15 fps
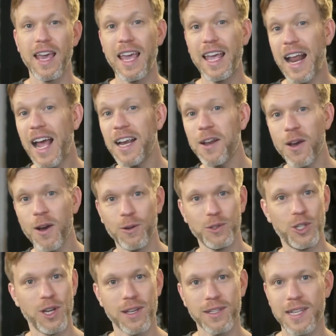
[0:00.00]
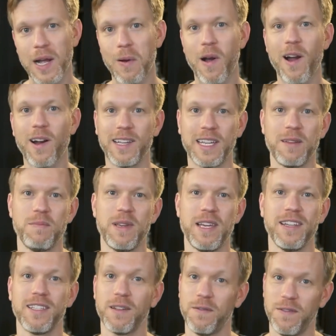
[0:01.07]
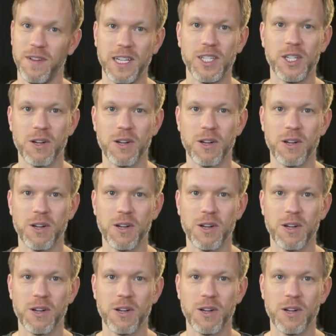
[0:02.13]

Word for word: And I know just how hard it can be to finish